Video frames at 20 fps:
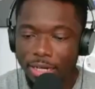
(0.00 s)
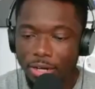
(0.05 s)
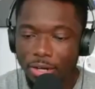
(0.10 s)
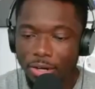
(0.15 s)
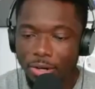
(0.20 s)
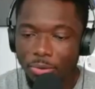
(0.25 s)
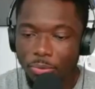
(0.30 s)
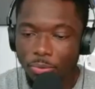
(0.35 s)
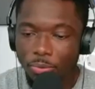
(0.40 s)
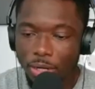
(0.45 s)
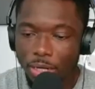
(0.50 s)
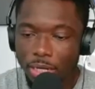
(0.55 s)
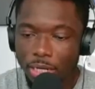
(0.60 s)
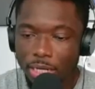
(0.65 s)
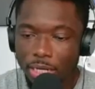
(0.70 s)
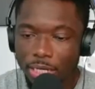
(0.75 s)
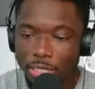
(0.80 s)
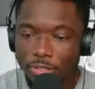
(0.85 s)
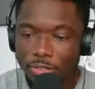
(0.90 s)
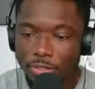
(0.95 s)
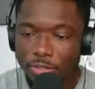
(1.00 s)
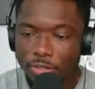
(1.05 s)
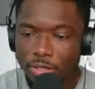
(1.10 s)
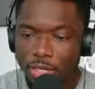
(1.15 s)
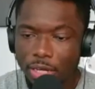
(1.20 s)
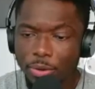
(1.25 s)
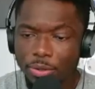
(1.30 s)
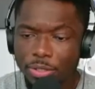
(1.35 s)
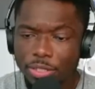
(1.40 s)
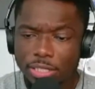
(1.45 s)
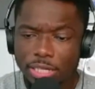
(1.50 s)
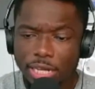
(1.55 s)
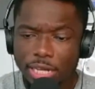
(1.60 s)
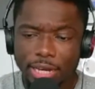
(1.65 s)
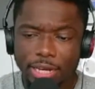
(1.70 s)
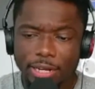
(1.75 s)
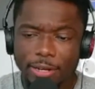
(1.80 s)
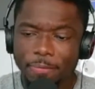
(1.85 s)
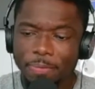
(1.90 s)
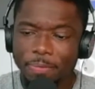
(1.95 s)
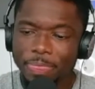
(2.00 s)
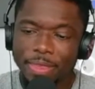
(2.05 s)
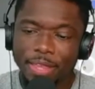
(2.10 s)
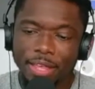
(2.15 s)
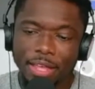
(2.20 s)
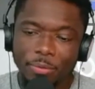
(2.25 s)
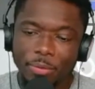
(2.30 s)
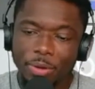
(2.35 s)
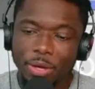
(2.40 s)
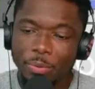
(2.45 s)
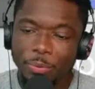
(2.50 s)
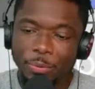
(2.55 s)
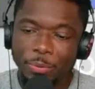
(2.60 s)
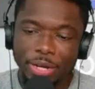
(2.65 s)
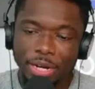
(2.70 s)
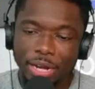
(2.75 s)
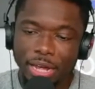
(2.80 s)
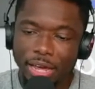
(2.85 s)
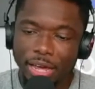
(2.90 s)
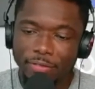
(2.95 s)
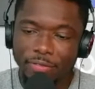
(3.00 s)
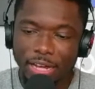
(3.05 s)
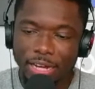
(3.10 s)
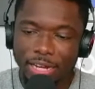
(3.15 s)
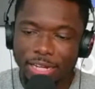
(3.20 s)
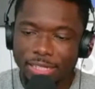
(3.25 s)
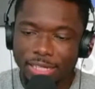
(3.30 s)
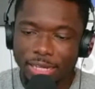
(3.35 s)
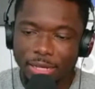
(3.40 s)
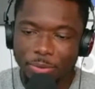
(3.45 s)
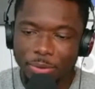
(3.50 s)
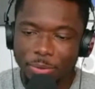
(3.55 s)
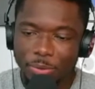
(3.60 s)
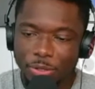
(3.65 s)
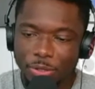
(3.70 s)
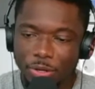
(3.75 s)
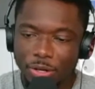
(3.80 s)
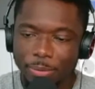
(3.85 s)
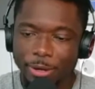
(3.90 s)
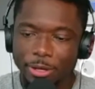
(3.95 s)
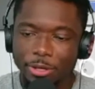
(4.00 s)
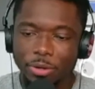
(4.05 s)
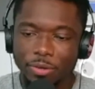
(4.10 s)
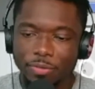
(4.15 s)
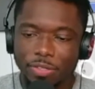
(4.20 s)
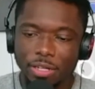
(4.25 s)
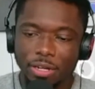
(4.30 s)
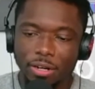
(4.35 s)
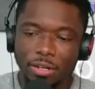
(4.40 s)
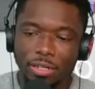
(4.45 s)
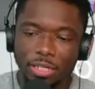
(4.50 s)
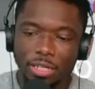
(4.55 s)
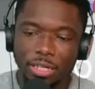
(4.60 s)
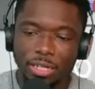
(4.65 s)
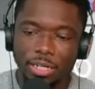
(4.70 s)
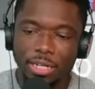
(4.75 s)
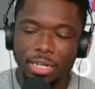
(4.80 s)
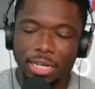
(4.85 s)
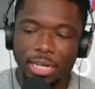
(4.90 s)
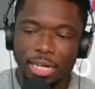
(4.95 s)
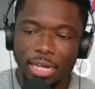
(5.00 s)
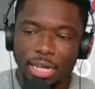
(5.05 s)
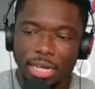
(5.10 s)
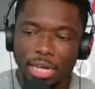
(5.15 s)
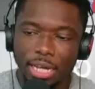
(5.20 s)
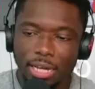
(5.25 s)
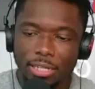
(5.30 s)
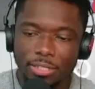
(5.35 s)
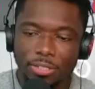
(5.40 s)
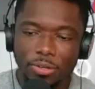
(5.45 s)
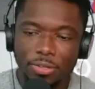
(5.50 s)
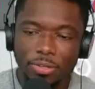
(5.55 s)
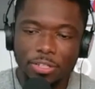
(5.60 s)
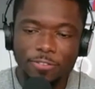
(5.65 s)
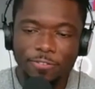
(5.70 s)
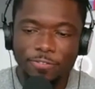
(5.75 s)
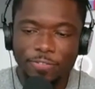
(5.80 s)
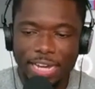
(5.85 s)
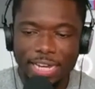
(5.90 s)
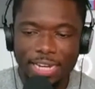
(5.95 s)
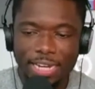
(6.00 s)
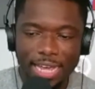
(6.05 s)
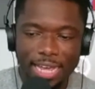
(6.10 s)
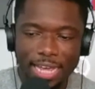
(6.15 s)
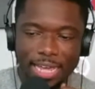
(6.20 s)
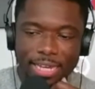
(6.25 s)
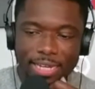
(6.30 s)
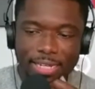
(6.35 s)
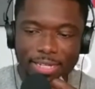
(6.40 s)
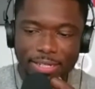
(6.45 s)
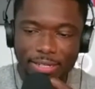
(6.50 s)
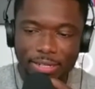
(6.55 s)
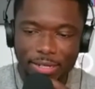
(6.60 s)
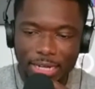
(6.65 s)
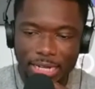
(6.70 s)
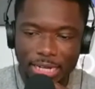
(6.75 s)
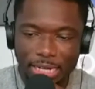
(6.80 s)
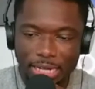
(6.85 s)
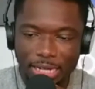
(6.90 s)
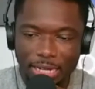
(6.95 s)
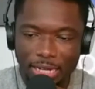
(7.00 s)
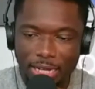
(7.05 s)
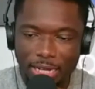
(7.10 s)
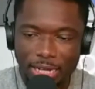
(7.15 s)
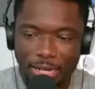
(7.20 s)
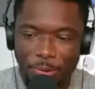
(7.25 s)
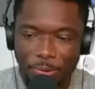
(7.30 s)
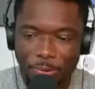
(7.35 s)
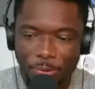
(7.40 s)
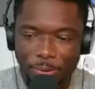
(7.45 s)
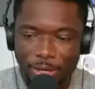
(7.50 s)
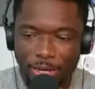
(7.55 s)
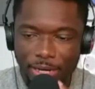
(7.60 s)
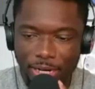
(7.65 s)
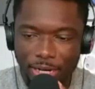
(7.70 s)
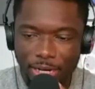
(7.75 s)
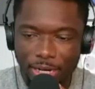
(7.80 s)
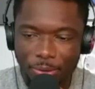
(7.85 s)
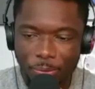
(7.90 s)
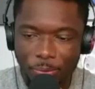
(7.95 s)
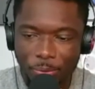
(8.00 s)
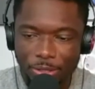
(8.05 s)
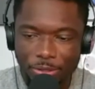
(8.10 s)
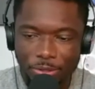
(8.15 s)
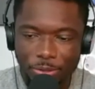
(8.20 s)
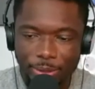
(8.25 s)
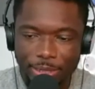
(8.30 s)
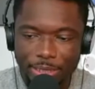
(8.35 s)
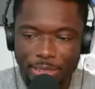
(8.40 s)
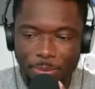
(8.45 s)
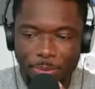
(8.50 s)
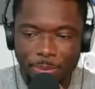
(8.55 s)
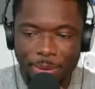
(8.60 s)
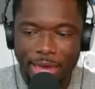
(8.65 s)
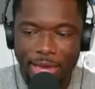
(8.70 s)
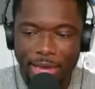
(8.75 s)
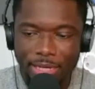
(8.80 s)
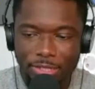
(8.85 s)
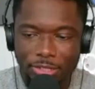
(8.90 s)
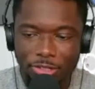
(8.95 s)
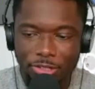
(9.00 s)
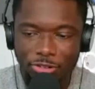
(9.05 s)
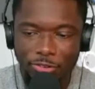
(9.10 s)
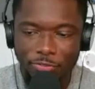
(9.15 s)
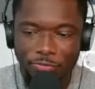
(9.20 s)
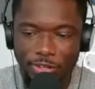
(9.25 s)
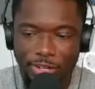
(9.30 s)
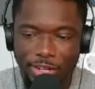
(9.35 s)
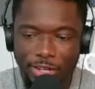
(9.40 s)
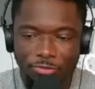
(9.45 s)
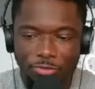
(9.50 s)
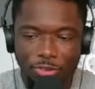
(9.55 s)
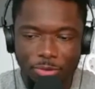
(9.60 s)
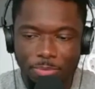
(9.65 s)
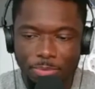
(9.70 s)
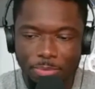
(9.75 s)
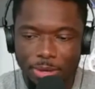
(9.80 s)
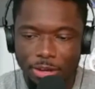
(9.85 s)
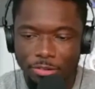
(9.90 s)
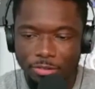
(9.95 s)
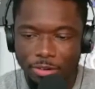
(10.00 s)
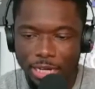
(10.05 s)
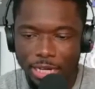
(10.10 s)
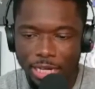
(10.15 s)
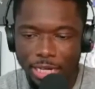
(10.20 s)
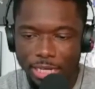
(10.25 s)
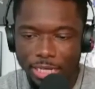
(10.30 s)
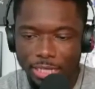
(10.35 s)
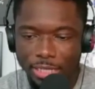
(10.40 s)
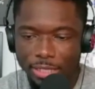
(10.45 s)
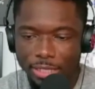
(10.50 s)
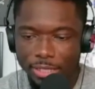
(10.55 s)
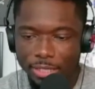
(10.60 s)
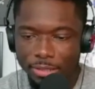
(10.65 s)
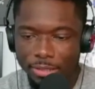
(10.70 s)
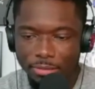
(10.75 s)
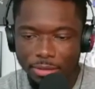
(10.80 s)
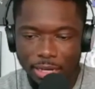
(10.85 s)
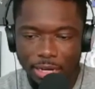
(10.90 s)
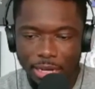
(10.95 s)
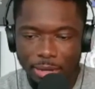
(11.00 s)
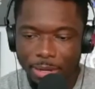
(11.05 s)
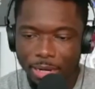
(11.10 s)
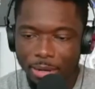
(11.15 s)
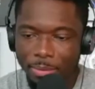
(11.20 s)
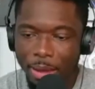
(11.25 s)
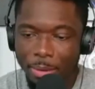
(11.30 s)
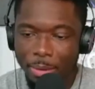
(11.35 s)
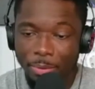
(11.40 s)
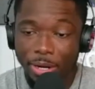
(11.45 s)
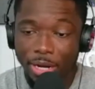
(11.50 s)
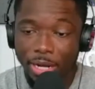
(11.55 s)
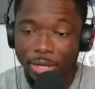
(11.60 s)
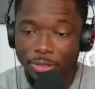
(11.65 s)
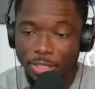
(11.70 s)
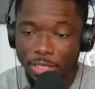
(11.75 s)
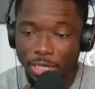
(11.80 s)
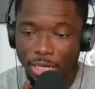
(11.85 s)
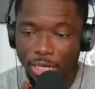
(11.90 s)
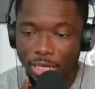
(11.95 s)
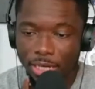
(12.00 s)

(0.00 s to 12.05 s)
was there was this like we were gonna have I guess like we were talking about UFC earlier. I saw this fight end uh, where welterweights Max Griffin and Ramirez, a name I'm not pronouncing,